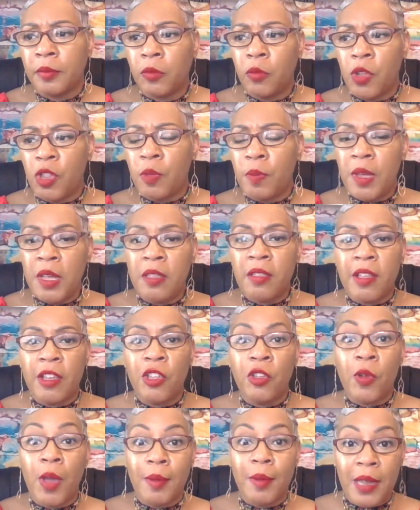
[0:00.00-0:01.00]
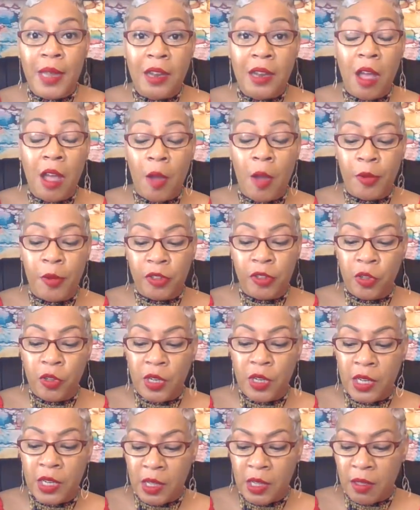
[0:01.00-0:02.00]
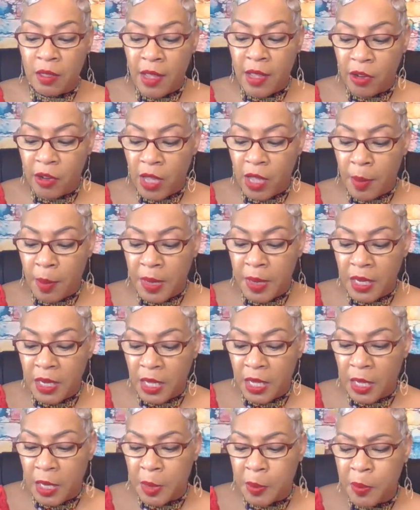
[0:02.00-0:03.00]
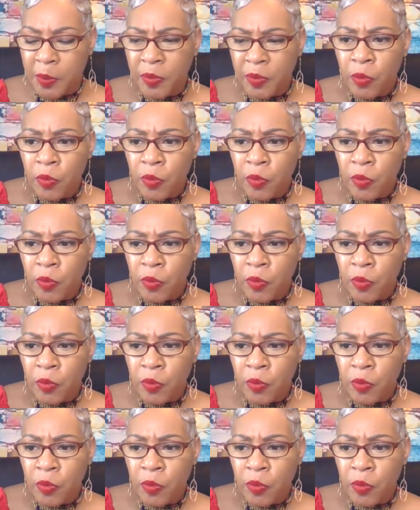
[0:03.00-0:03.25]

which means that you have a lot of opportunities that are coming in.